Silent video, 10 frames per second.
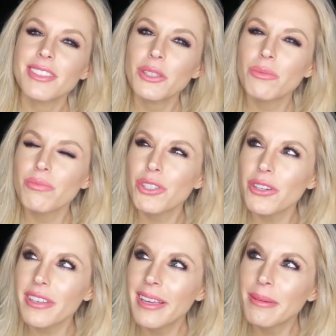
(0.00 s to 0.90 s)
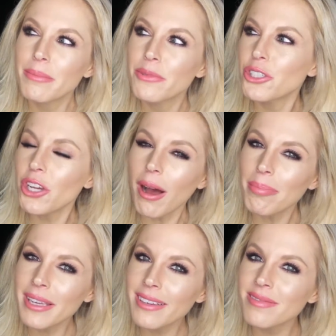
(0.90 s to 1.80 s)
You took him
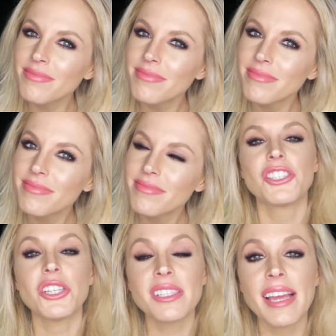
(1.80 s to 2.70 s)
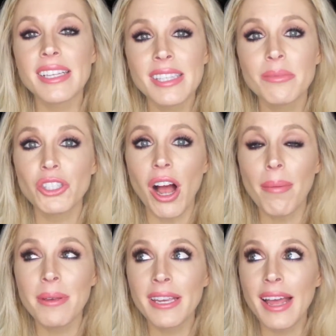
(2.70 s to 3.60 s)
shopping? She takes him
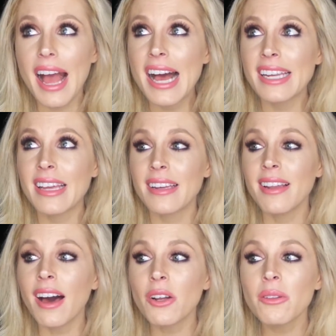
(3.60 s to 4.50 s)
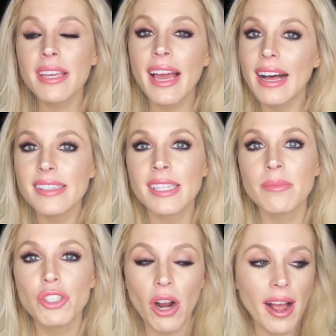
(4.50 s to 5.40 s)
shopping and not only has
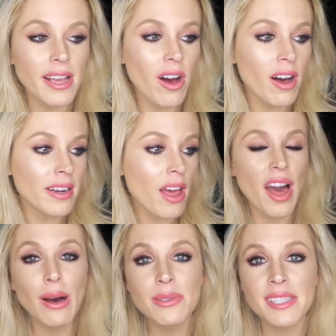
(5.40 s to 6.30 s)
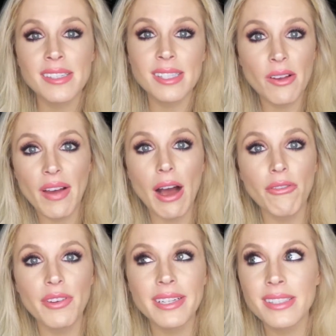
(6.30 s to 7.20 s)
him try on thousands of
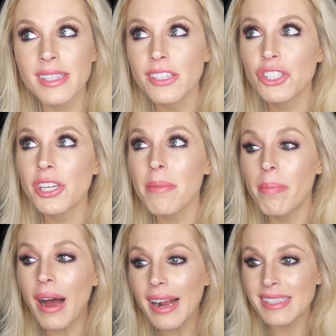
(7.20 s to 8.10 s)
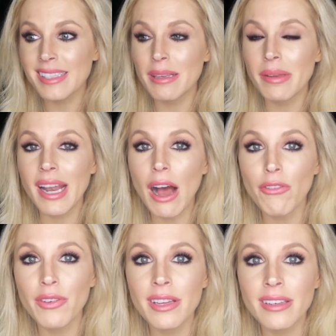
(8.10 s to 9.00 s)
outfits, she buys him an
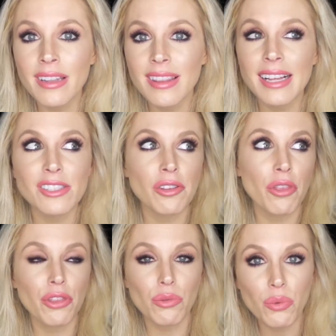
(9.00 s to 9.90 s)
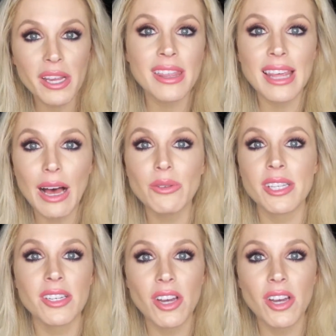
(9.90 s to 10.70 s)
outfit that's $3,000,